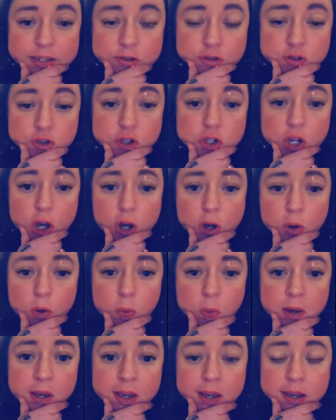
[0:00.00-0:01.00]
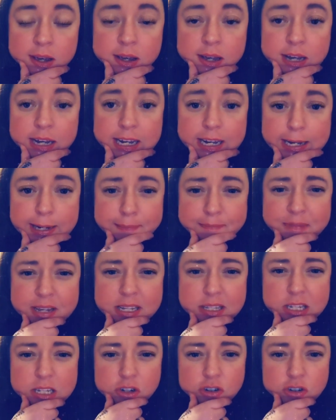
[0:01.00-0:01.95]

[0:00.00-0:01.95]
So it's